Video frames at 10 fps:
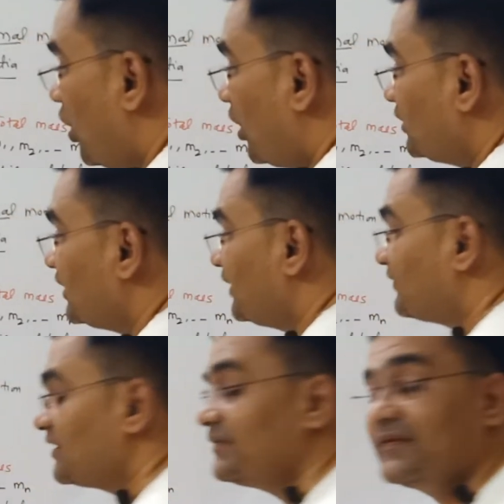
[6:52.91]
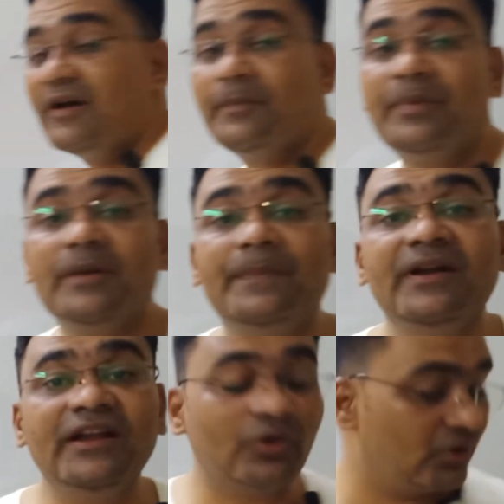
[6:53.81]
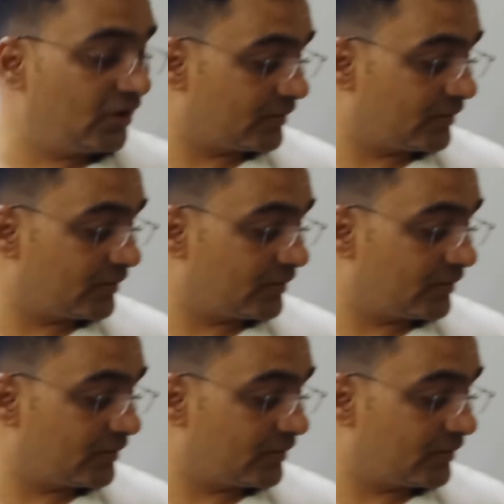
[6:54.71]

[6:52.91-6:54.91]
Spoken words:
All the distances are perpendicular.